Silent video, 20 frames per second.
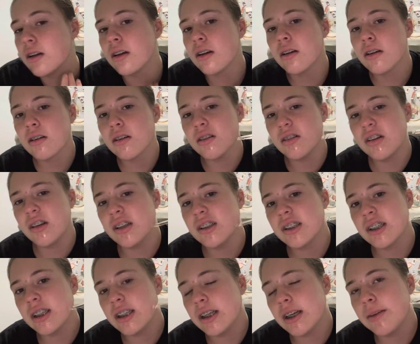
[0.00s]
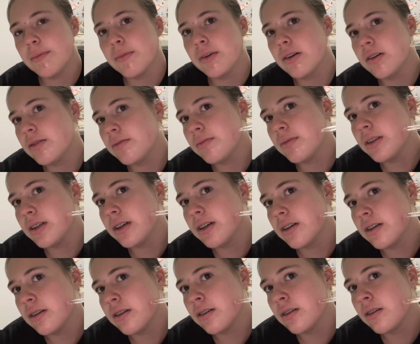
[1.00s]
or not daytime,
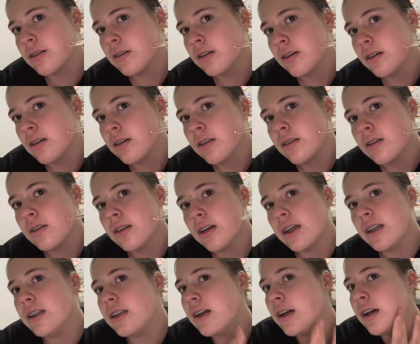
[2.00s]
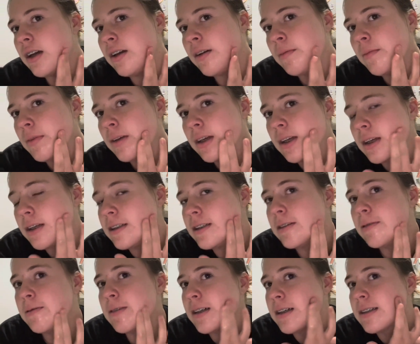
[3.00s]
the nighttime, and
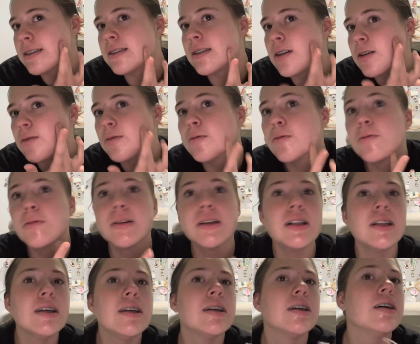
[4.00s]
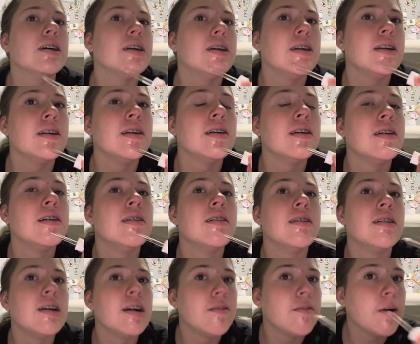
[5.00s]
it works really good.
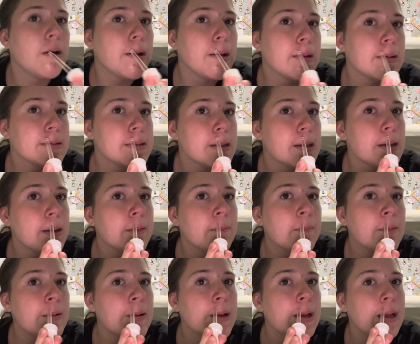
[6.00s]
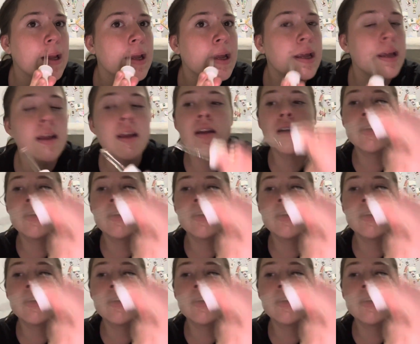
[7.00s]
I use it every day